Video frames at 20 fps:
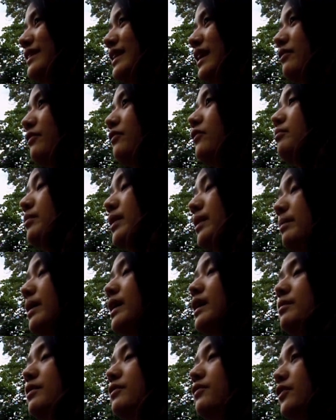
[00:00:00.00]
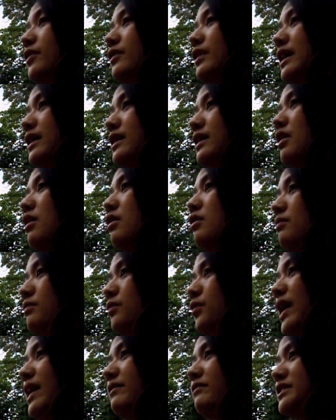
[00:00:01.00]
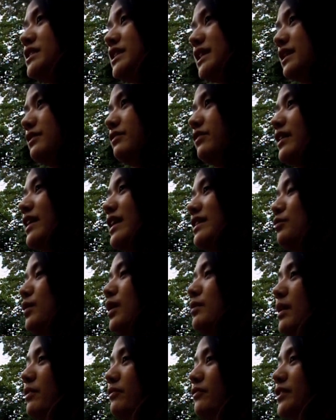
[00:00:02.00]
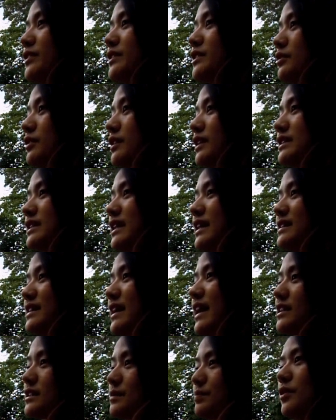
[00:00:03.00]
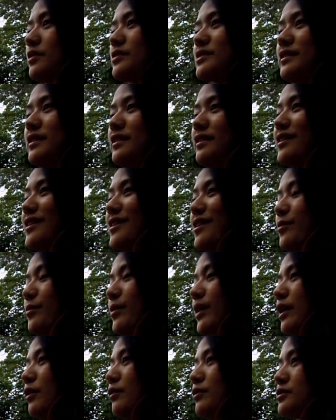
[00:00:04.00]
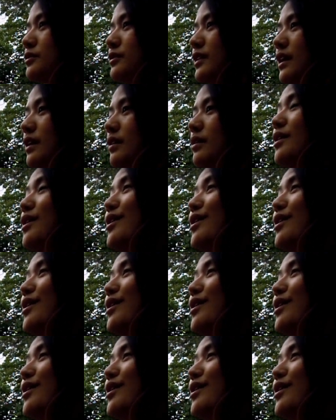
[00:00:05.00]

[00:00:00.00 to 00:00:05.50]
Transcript: Like for me, make me feel like home. We have a TV, and one of my friend donates his Xbox there. We can also like